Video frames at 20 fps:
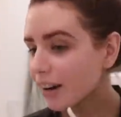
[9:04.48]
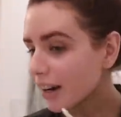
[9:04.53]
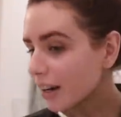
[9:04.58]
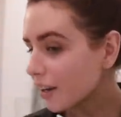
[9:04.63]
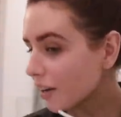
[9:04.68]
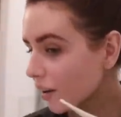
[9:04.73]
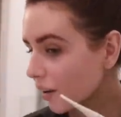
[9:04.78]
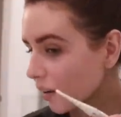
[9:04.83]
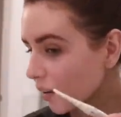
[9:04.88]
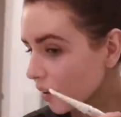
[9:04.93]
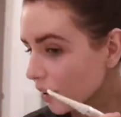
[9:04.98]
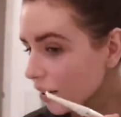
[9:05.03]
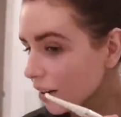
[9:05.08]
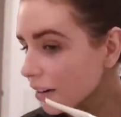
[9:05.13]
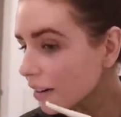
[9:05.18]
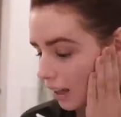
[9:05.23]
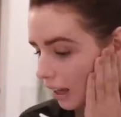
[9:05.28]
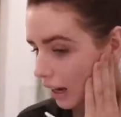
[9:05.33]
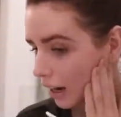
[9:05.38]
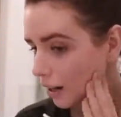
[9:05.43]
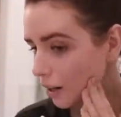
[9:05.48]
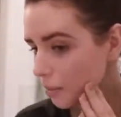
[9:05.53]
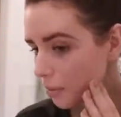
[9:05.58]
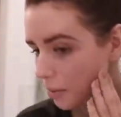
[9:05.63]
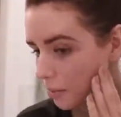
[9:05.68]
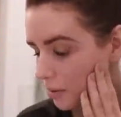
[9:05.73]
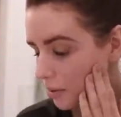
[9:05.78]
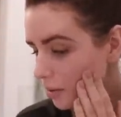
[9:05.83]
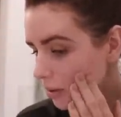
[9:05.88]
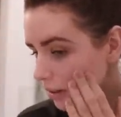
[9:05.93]
I go. I hope
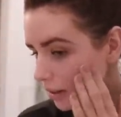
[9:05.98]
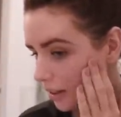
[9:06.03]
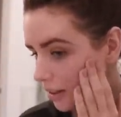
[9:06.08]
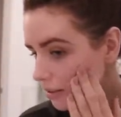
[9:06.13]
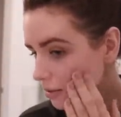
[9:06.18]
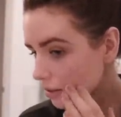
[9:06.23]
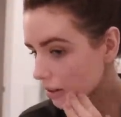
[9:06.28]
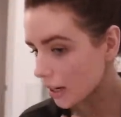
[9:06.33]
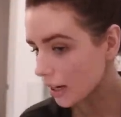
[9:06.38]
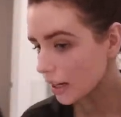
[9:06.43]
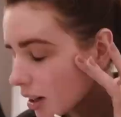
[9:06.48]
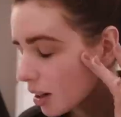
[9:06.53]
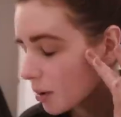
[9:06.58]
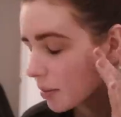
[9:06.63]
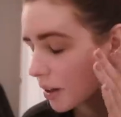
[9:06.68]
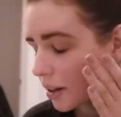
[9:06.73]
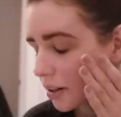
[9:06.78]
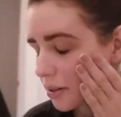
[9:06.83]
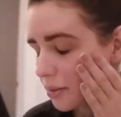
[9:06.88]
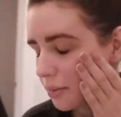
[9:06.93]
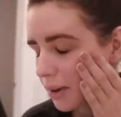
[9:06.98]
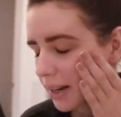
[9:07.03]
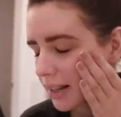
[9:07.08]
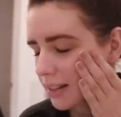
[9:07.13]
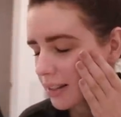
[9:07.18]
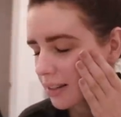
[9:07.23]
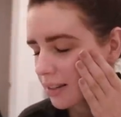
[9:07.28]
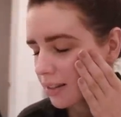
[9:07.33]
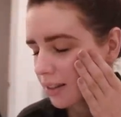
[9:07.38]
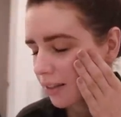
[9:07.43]
I'm doing this right. Oh my gosh, why
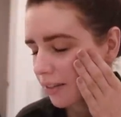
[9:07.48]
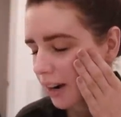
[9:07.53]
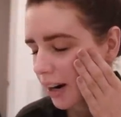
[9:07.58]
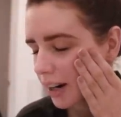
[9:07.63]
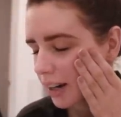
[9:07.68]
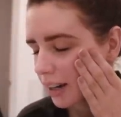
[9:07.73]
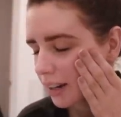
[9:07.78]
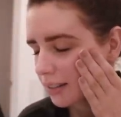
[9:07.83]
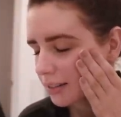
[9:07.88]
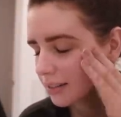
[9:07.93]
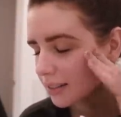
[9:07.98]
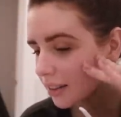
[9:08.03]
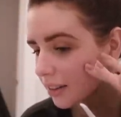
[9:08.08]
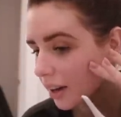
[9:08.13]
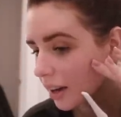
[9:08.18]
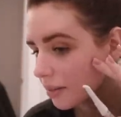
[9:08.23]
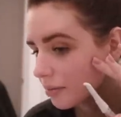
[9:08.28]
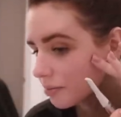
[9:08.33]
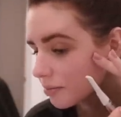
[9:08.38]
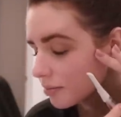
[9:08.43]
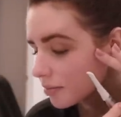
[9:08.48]
is this nerve wracking? Okay.